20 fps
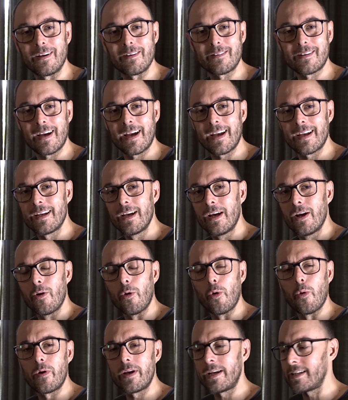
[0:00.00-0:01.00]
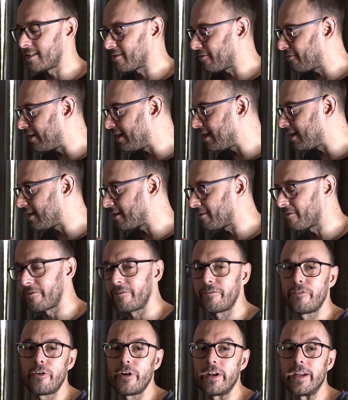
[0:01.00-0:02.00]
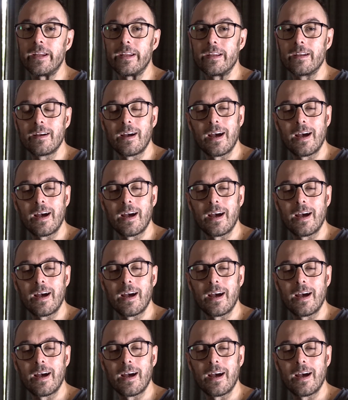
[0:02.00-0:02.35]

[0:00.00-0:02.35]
okay, or he's feeling free.